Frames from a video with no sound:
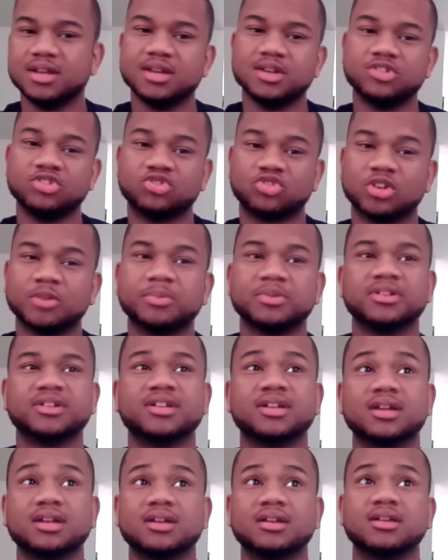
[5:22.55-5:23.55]

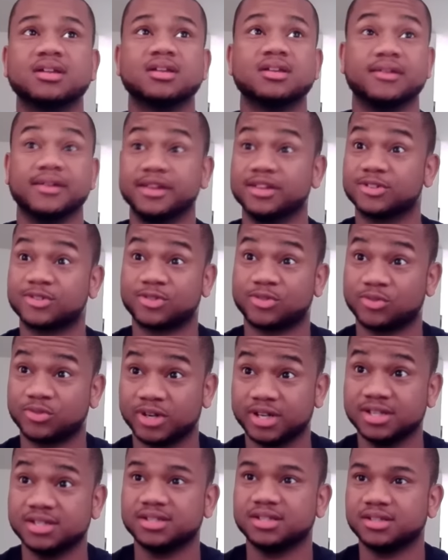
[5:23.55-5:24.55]
Dribbling is
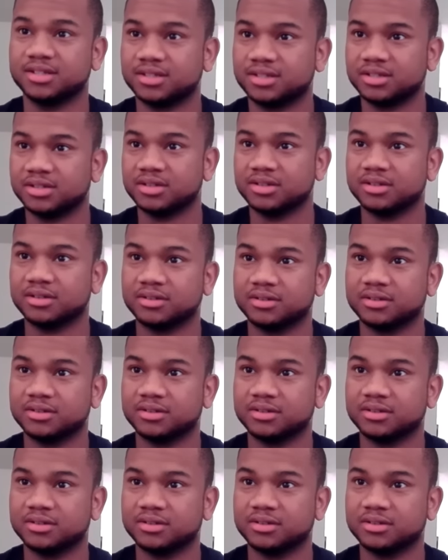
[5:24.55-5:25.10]
crazy this year.